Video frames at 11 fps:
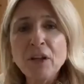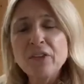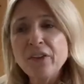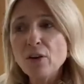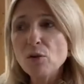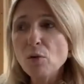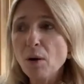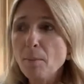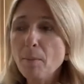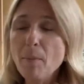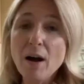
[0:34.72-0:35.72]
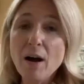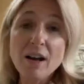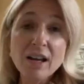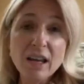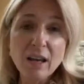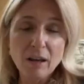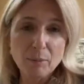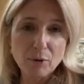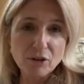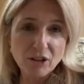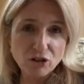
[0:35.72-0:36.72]
So my
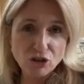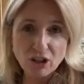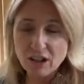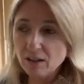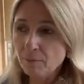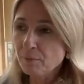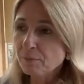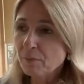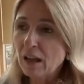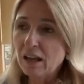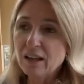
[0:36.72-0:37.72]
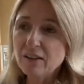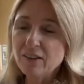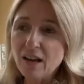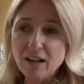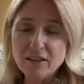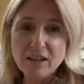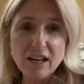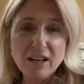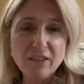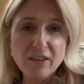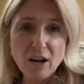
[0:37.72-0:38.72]
prediction is that
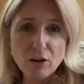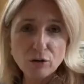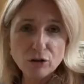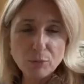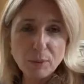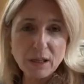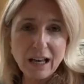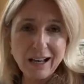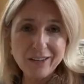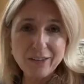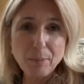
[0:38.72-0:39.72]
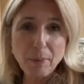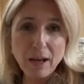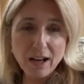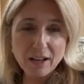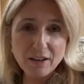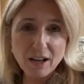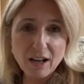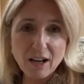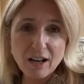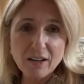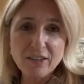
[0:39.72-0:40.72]
it is not going to be as bad
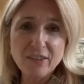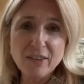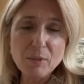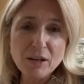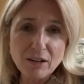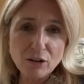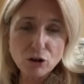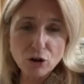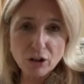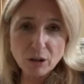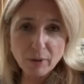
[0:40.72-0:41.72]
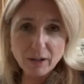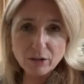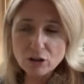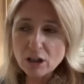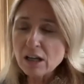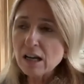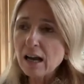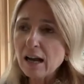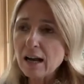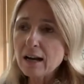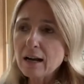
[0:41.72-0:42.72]
as the media are talking about.
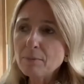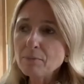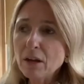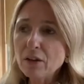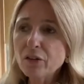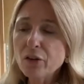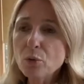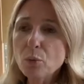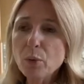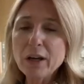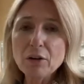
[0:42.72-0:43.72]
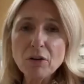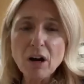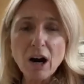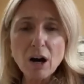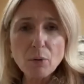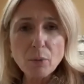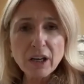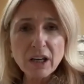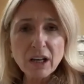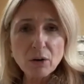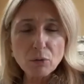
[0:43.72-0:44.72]
So where are
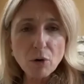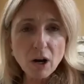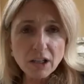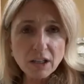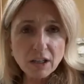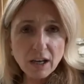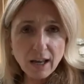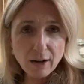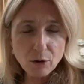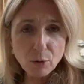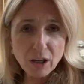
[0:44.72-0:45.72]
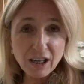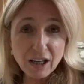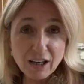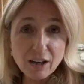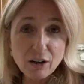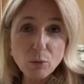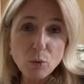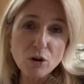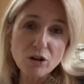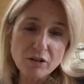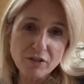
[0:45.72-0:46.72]
we right now in
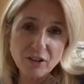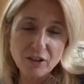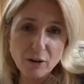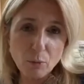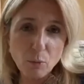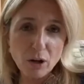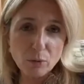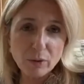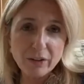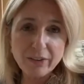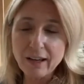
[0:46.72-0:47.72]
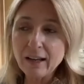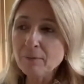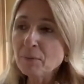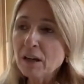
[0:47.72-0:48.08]
Waterford, and what are we saying?